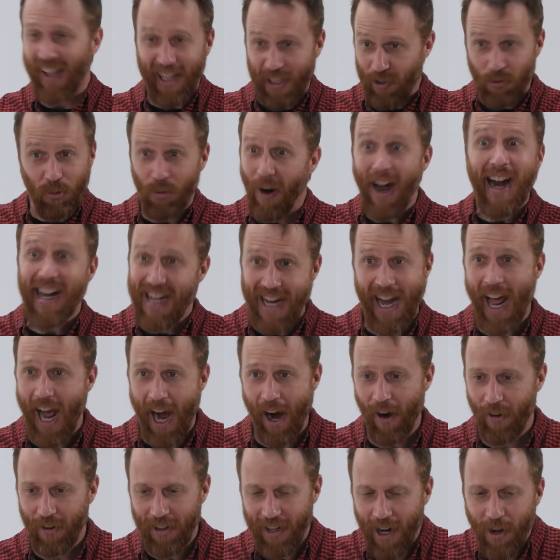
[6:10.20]
Like right
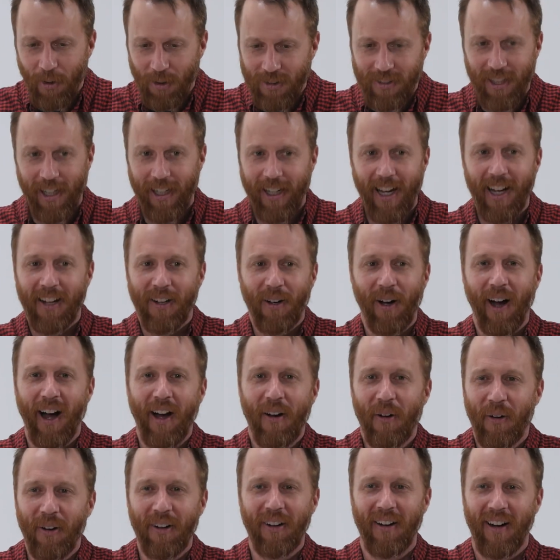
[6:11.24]
now. And I was like,
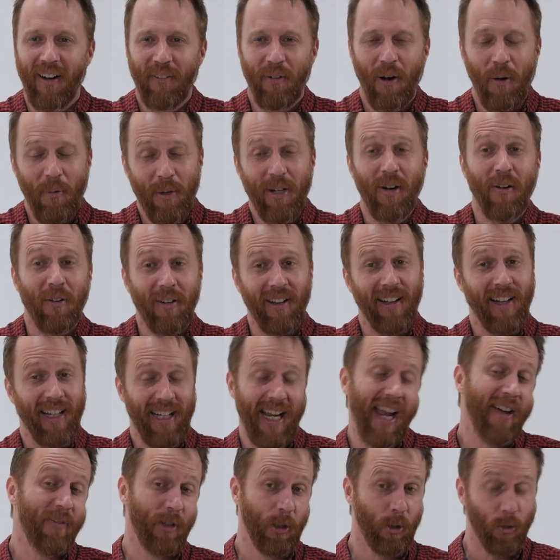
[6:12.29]
well, we don't like
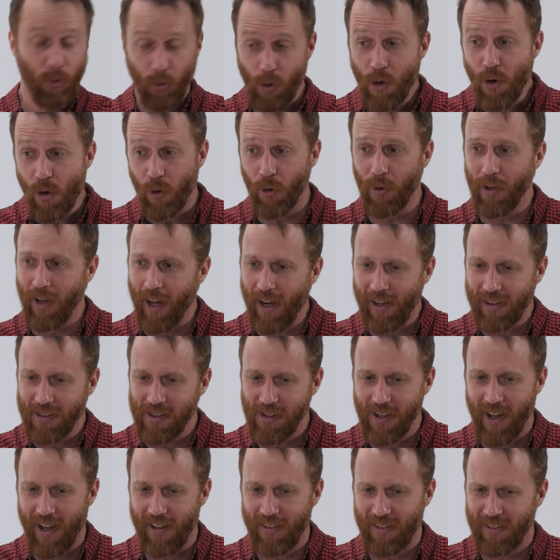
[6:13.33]
have a crew, and I
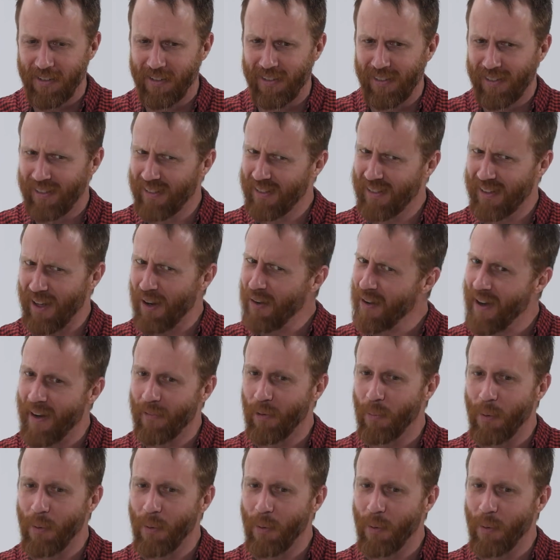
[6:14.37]
actually don't have a